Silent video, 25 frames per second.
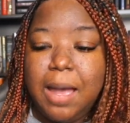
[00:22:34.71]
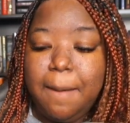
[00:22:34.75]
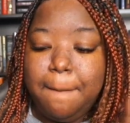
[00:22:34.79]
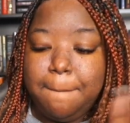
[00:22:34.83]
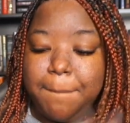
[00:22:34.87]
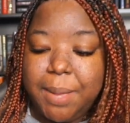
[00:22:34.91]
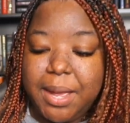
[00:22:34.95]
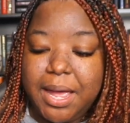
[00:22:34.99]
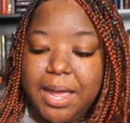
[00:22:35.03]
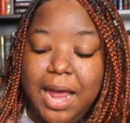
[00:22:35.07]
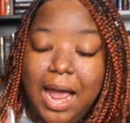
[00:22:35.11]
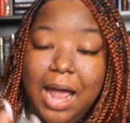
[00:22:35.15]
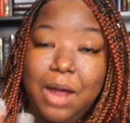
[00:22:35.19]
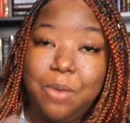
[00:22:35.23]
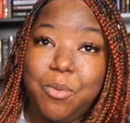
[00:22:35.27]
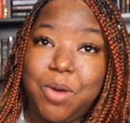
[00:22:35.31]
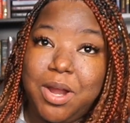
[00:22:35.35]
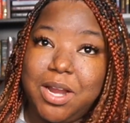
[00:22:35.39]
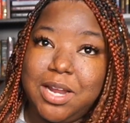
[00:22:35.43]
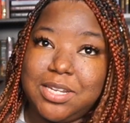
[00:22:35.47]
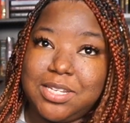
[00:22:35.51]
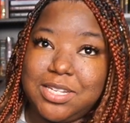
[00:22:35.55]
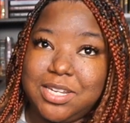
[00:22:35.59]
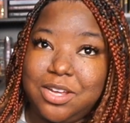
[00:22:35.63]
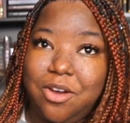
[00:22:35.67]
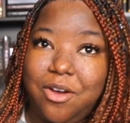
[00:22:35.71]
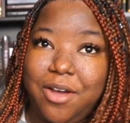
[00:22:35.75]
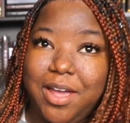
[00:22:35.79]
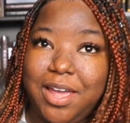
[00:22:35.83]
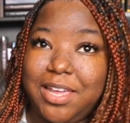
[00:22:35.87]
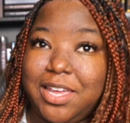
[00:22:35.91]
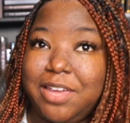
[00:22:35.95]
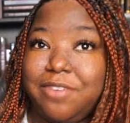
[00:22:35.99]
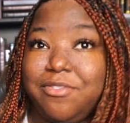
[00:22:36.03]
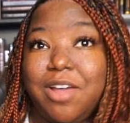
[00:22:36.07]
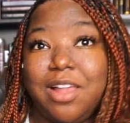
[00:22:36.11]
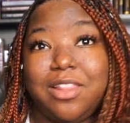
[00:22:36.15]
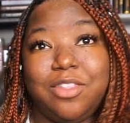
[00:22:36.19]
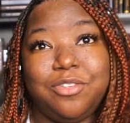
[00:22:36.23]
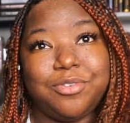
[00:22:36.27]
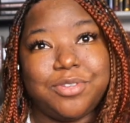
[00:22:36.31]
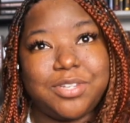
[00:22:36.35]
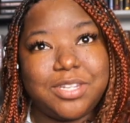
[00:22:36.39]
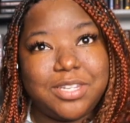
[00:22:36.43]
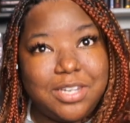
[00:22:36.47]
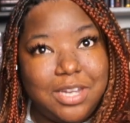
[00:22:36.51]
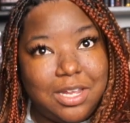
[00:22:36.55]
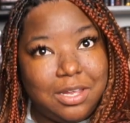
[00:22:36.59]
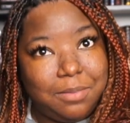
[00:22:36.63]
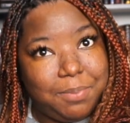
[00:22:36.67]
But I wanted to go ahead and give you a little
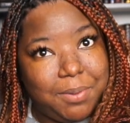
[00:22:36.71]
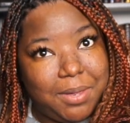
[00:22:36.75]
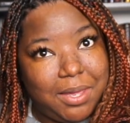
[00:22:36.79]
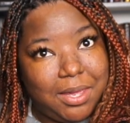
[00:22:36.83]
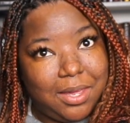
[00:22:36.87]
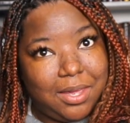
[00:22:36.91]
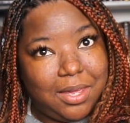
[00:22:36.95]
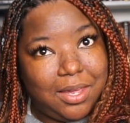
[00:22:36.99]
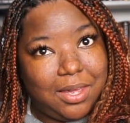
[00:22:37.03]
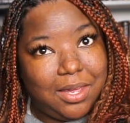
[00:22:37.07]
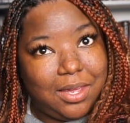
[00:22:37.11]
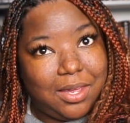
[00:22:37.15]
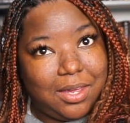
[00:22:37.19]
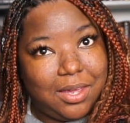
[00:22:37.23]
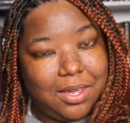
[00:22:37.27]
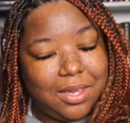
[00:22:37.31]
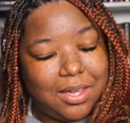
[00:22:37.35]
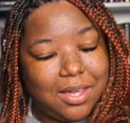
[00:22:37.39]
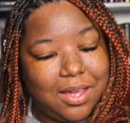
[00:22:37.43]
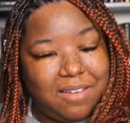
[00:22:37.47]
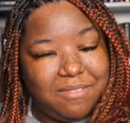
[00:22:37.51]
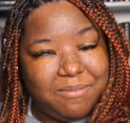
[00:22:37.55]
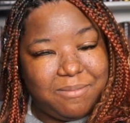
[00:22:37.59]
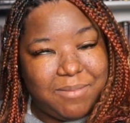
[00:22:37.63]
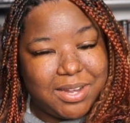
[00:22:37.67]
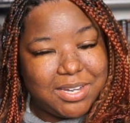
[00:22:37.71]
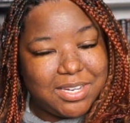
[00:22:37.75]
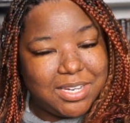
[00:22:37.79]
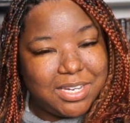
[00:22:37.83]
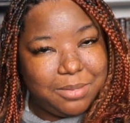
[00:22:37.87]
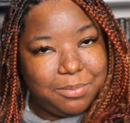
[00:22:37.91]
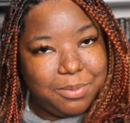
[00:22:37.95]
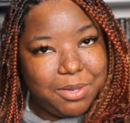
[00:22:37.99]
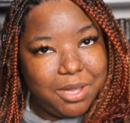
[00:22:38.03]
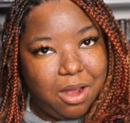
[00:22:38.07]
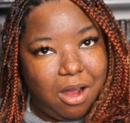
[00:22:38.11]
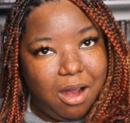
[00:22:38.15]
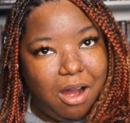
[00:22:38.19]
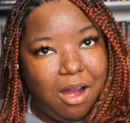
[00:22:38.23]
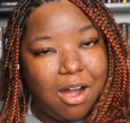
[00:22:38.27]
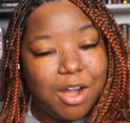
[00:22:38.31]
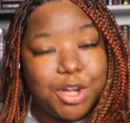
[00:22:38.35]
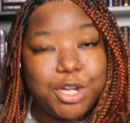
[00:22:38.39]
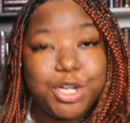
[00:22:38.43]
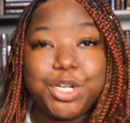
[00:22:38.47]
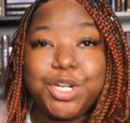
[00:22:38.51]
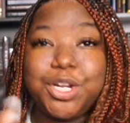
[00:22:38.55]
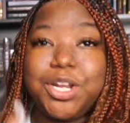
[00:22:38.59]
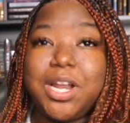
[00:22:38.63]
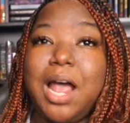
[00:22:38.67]
sneak peek of my TBR.
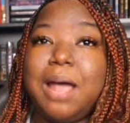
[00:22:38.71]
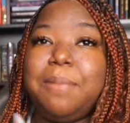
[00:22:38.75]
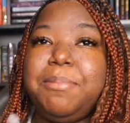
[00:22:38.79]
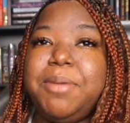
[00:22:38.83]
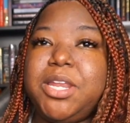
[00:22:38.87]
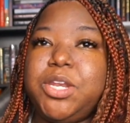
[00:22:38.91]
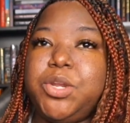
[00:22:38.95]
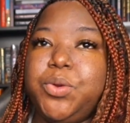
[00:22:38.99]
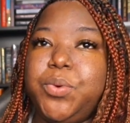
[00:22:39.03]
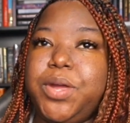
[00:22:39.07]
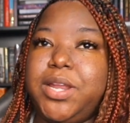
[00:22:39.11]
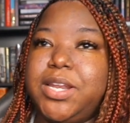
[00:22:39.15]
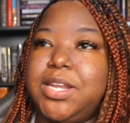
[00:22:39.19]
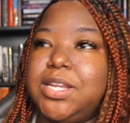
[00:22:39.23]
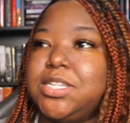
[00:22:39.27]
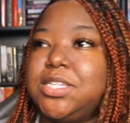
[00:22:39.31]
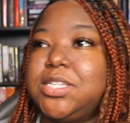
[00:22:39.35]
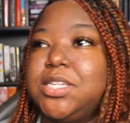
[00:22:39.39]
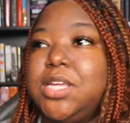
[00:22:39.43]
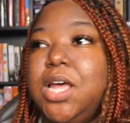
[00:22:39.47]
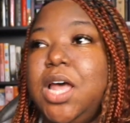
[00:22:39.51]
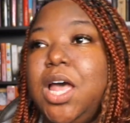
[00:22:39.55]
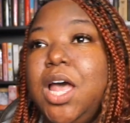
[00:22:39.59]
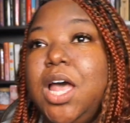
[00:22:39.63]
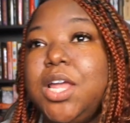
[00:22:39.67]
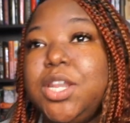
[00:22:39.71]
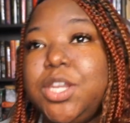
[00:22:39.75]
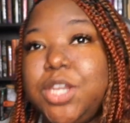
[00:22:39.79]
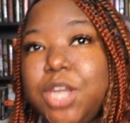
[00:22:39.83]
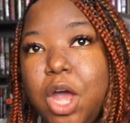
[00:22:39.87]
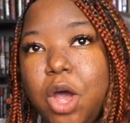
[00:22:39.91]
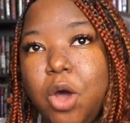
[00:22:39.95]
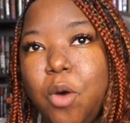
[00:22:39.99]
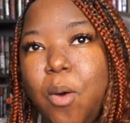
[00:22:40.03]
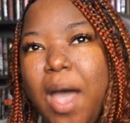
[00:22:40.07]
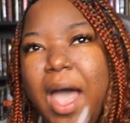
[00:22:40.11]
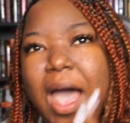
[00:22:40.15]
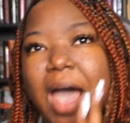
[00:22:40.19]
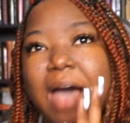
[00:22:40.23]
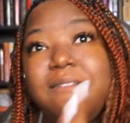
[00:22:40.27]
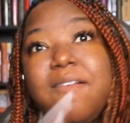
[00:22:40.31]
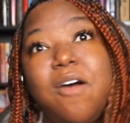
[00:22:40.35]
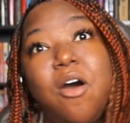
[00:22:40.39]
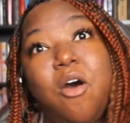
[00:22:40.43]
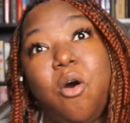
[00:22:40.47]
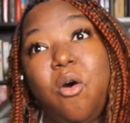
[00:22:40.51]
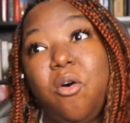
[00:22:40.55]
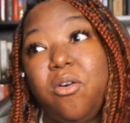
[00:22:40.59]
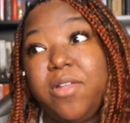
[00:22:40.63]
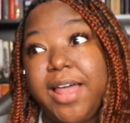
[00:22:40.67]
Should I be doing this? No, I have a
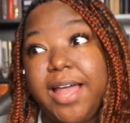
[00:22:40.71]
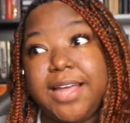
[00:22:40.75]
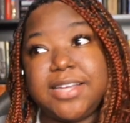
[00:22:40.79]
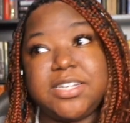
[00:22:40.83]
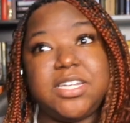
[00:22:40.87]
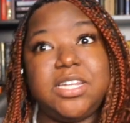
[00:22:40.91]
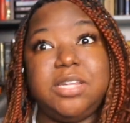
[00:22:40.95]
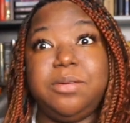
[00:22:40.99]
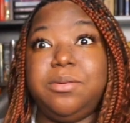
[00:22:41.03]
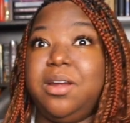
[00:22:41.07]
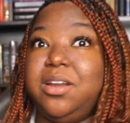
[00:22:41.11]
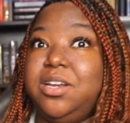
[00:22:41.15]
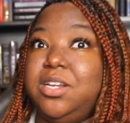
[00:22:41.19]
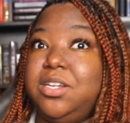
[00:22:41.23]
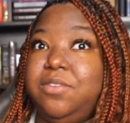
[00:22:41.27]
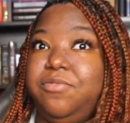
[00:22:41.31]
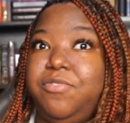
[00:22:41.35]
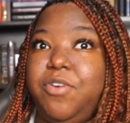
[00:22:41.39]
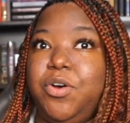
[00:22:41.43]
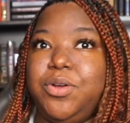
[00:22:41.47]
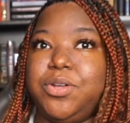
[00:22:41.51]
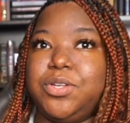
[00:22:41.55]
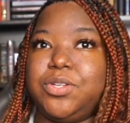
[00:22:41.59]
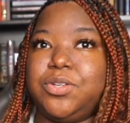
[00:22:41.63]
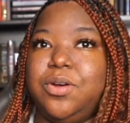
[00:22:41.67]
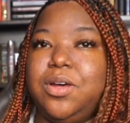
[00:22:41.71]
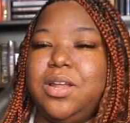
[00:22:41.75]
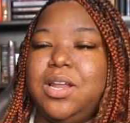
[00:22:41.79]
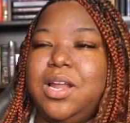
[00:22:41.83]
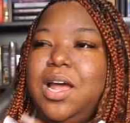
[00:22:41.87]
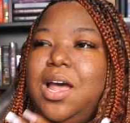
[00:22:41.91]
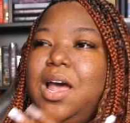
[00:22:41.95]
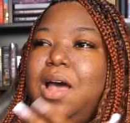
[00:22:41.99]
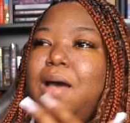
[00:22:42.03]
whole ass TBR I need to focus on.